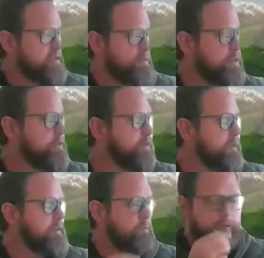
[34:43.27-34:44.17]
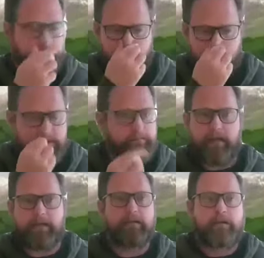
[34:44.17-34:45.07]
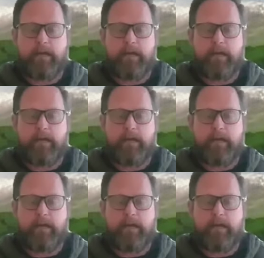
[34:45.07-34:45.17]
So I'll try to find that one for you, because it may,